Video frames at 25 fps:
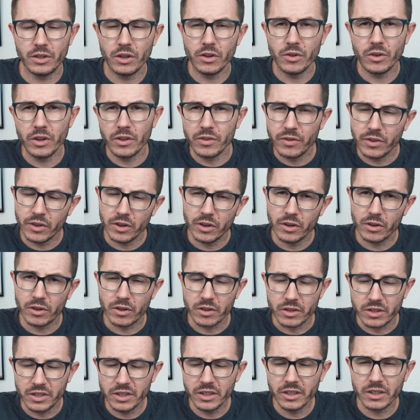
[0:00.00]
So if you
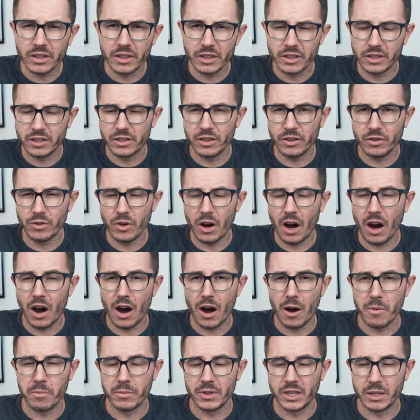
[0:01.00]
consider these two
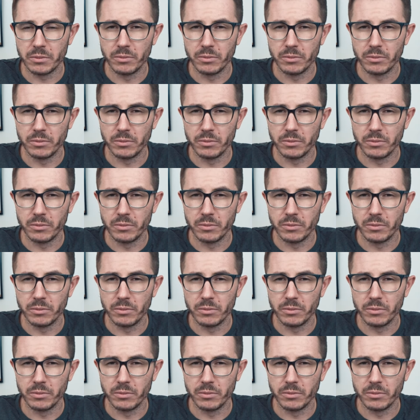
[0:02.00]
um,